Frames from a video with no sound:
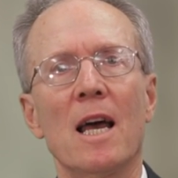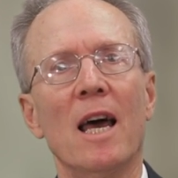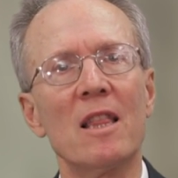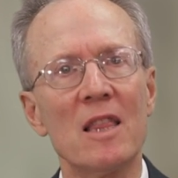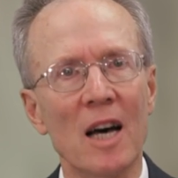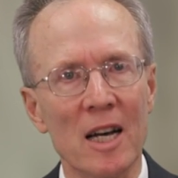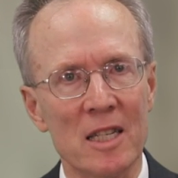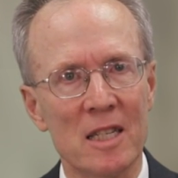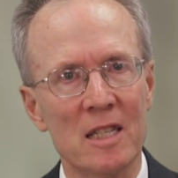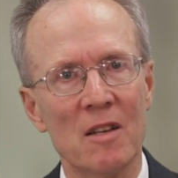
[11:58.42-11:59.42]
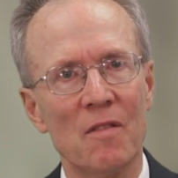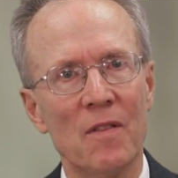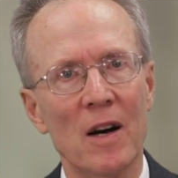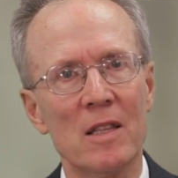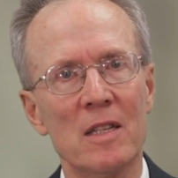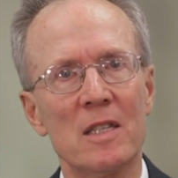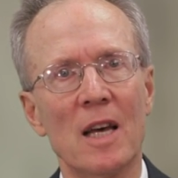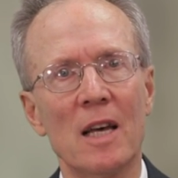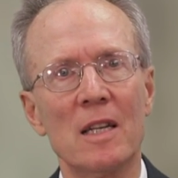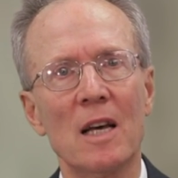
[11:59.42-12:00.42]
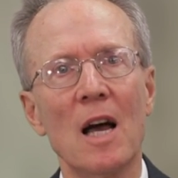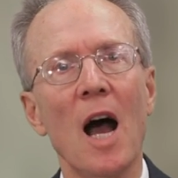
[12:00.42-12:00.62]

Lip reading: "And thus," Father said,